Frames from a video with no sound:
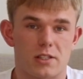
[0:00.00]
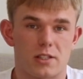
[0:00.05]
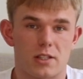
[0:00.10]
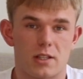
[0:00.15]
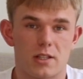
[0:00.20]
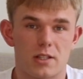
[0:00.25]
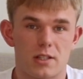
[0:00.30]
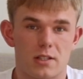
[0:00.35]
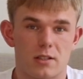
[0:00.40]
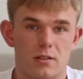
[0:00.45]

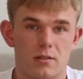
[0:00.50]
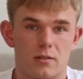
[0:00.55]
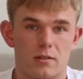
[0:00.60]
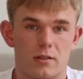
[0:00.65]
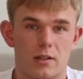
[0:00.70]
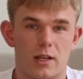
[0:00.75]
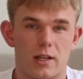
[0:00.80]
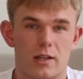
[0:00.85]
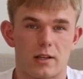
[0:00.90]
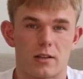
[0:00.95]
is
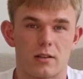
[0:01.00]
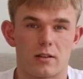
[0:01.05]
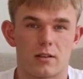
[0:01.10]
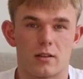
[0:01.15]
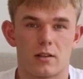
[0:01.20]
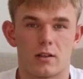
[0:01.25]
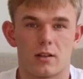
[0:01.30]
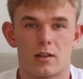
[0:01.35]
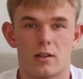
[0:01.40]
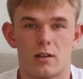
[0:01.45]
that
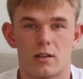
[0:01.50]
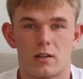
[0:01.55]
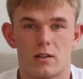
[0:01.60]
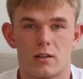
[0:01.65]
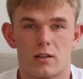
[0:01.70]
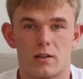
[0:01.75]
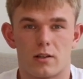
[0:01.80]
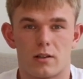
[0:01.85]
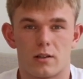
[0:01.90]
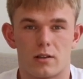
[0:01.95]

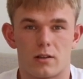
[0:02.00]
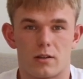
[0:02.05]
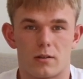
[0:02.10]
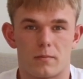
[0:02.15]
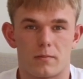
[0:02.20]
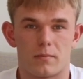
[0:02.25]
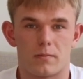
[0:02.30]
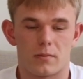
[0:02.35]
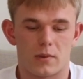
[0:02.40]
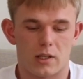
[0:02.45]

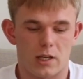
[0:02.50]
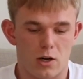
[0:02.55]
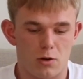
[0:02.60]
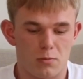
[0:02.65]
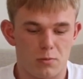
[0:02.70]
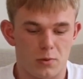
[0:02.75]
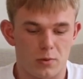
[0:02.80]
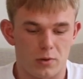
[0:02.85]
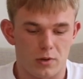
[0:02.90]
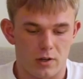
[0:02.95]
the
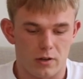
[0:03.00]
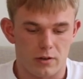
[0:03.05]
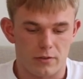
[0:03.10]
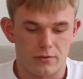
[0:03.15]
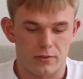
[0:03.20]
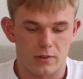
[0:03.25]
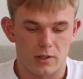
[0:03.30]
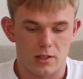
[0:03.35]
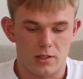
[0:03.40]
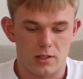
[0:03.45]
output
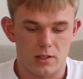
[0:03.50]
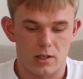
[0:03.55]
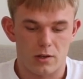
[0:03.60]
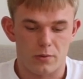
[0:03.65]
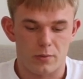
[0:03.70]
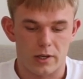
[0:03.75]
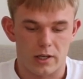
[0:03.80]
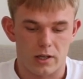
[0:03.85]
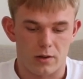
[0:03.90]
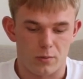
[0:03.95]
of this
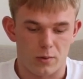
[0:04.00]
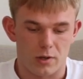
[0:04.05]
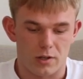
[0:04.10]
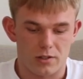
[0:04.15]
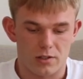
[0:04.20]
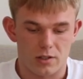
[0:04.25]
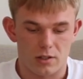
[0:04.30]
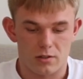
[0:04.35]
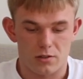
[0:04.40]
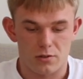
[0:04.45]
iterator
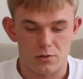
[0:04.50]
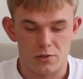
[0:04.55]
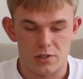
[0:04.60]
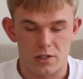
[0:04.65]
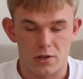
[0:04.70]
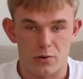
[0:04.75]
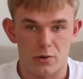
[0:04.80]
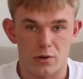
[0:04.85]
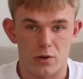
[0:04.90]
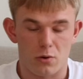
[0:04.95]
runs into
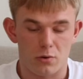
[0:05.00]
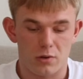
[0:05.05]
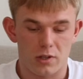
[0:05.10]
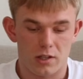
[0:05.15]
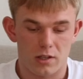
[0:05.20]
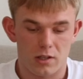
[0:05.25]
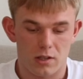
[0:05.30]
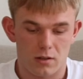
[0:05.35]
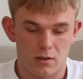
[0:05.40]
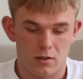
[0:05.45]

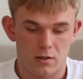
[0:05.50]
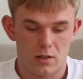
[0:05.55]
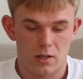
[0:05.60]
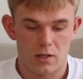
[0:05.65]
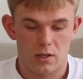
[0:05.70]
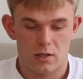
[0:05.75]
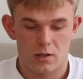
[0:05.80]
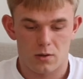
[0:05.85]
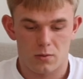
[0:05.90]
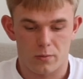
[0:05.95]
ZeroCodeKit,
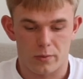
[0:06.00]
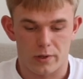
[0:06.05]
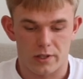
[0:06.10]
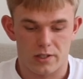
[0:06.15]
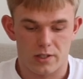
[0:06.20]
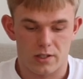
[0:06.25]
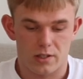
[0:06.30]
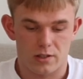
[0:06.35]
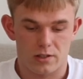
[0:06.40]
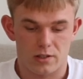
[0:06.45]

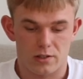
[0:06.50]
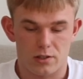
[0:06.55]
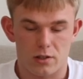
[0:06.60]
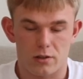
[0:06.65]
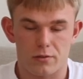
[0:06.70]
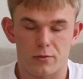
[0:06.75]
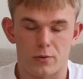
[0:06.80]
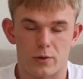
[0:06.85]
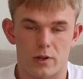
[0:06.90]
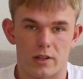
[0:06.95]
which is a
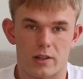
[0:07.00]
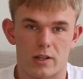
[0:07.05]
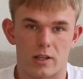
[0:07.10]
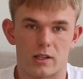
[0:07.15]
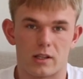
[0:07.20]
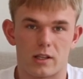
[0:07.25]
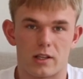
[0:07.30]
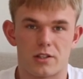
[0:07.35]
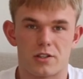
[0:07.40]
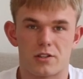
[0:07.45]
software
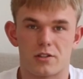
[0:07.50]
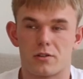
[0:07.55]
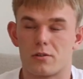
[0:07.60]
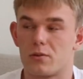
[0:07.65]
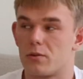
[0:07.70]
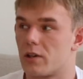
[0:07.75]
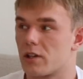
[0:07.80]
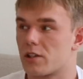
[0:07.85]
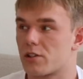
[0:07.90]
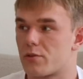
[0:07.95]
that lets
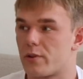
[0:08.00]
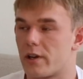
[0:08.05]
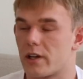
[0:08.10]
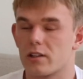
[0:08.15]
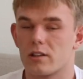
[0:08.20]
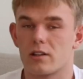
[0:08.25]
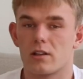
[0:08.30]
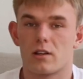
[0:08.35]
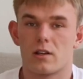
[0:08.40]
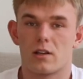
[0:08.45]
you
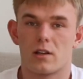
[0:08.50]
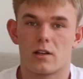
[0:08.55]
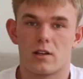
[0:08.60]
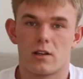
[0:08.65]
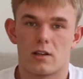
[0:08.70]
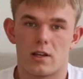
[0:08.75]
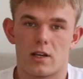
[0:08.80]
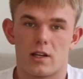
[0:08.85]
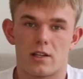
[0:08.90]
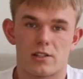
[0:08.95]
extract
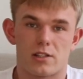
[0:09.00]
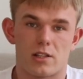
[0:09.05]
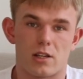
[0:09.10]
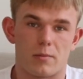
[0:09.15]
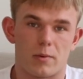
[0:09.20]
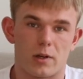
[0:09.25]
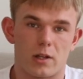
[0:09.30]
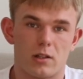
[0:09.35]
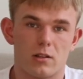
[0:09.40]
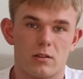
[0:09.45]

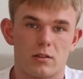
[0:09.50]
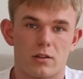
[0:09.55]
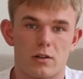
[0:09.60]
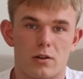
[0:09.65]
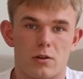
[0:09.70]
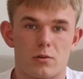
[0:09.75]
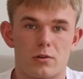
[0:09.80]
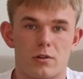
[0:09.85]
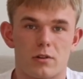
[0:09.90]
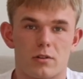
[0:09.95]
HTML
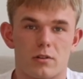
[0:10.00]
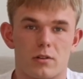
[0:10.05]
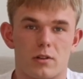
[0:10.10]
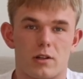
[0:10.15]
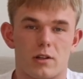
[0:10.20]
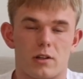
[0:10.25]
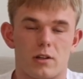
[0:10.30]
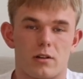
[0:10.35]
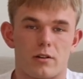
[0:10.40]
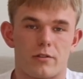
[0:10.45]
code
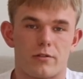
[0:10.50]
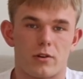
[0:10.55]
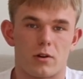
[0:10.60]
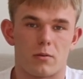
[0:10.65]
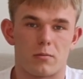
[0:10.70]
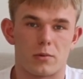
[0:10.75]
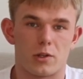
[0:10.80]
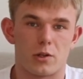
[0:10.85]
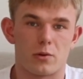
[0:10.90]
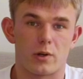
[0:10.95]

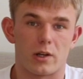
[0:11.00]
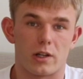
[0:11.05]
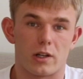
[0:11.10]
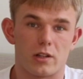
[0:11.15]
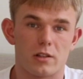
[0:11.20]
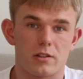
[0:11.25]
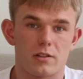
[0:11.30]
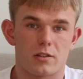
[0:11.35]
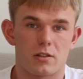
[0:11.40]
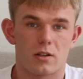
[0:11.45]
from
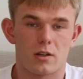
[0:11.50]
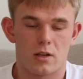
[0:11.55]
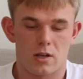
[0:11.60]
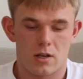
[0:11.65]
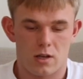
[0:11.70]
URLs.